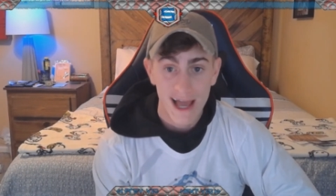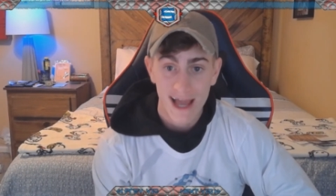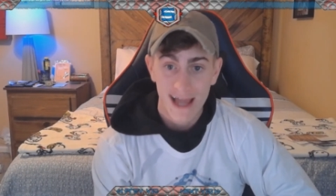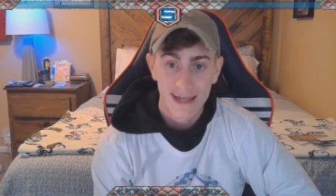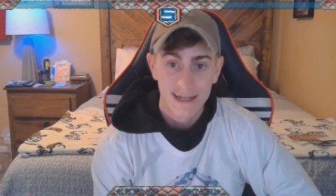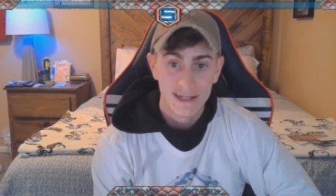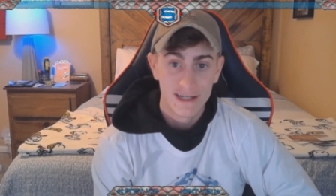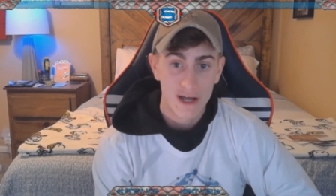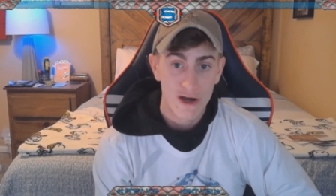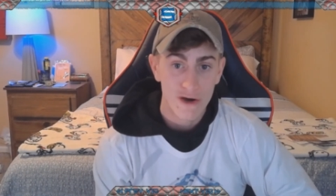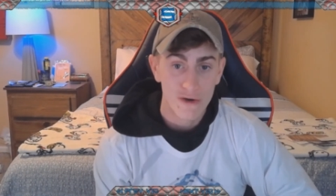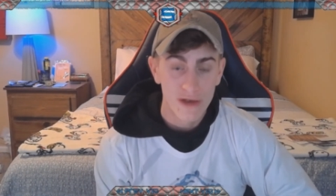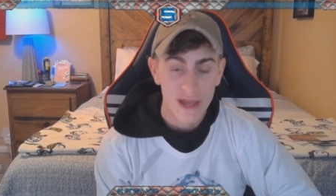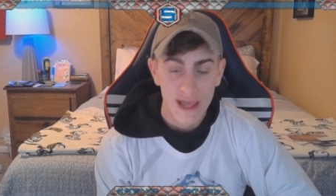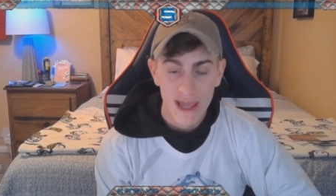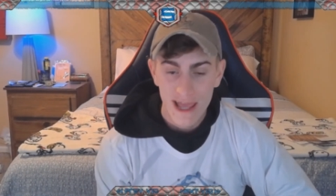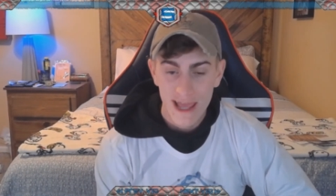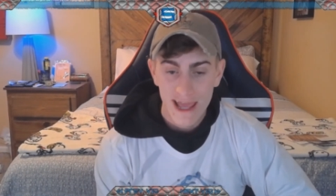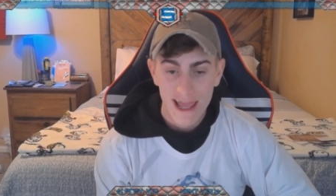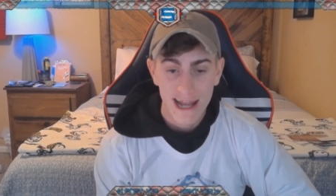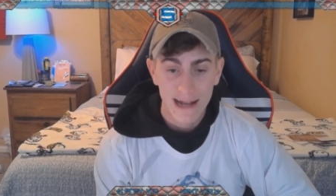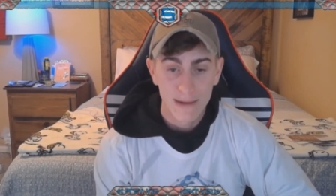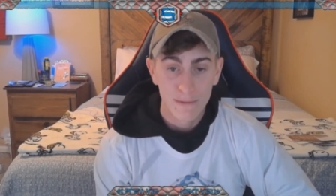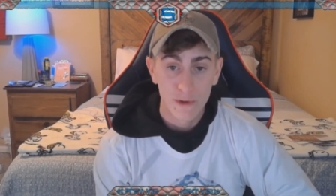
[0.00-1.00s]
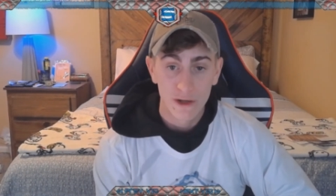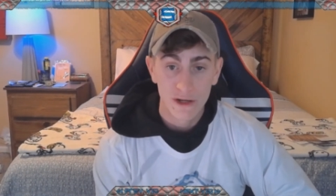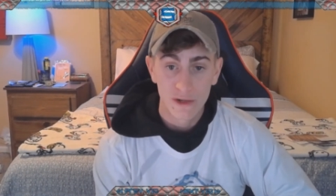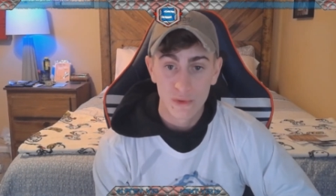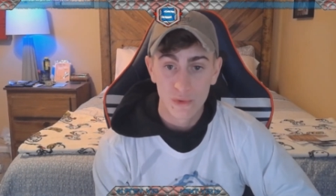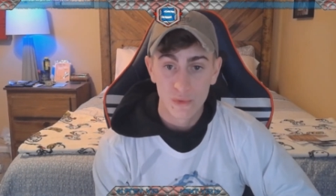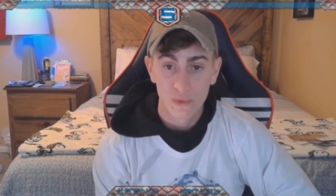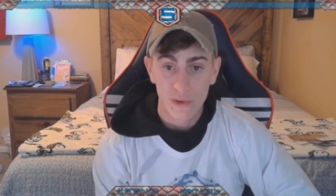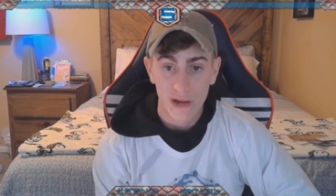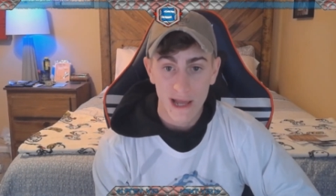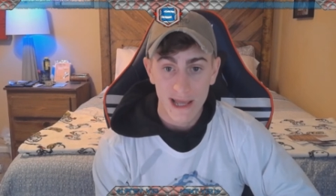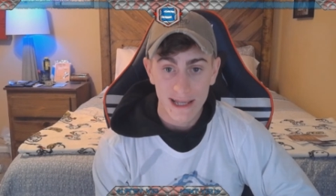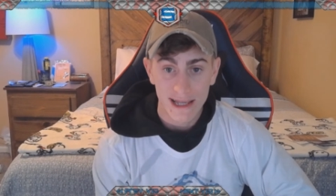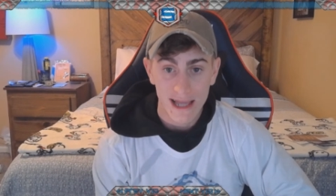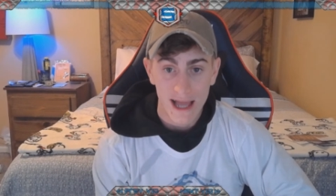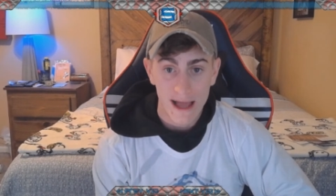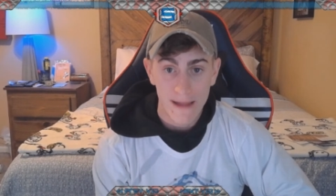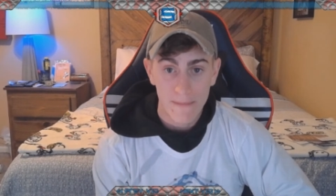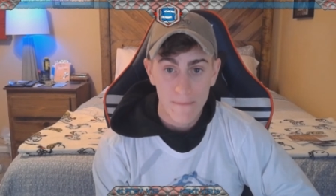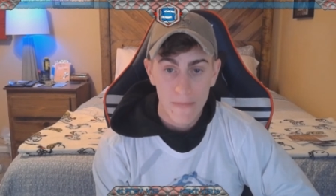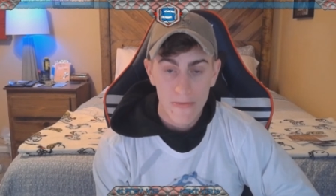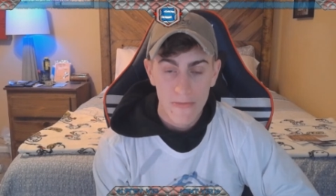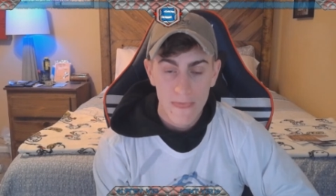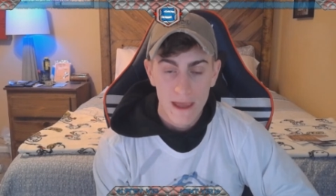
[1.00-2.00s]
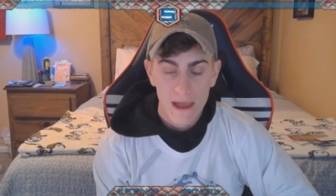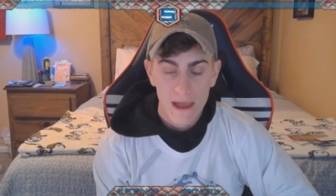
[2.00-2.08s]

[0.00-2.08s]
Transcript: I don't, and I'm working with what I got.